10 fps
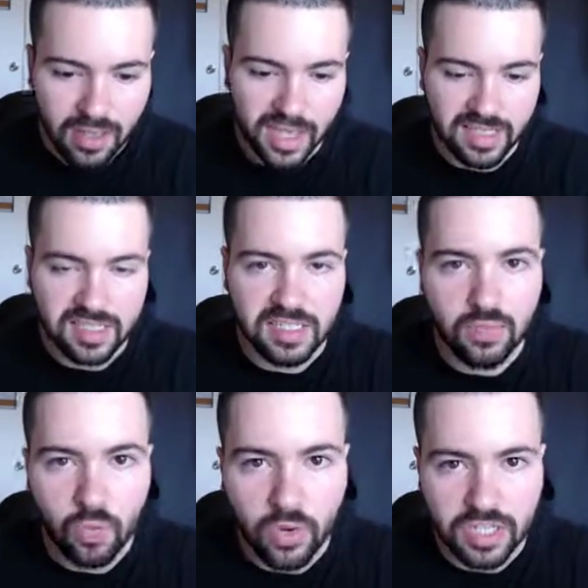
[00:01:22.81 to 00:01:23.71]
and see
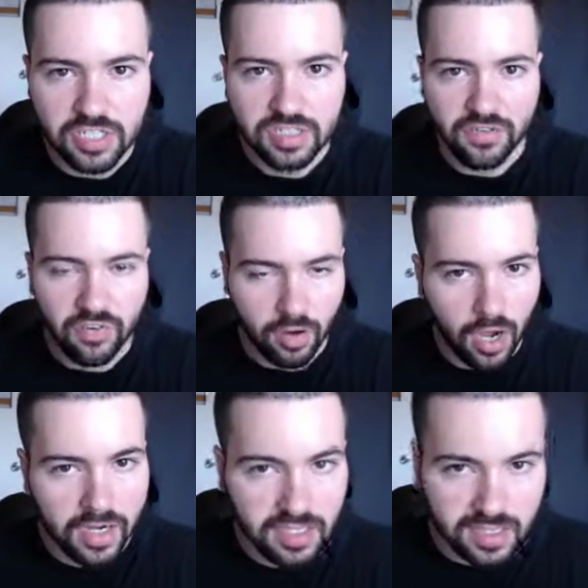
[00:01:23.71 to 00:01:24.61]
which different
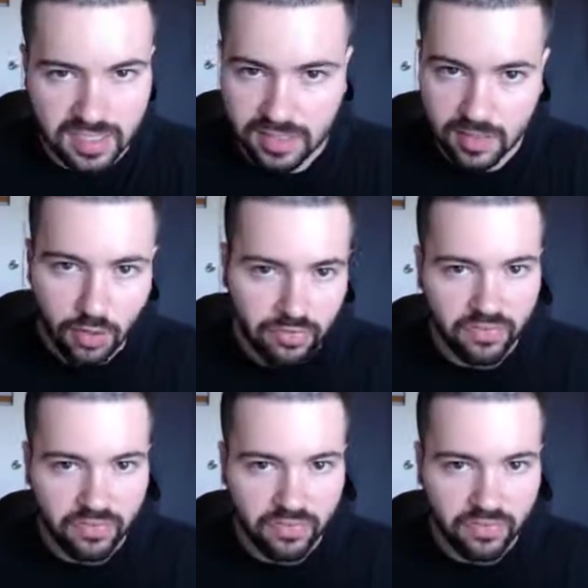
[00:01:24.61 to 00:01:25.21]
audiences don't